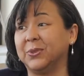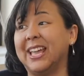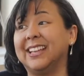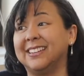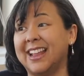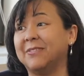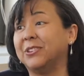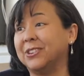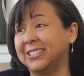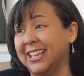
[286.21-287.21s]
We had
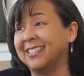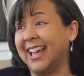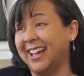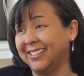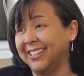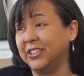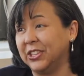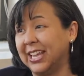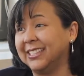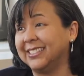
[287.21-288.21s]
never done that in the
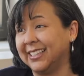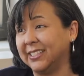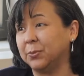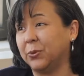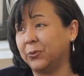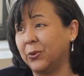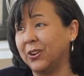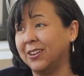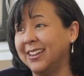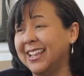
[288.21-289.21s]
United States
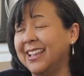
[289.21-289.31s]
before.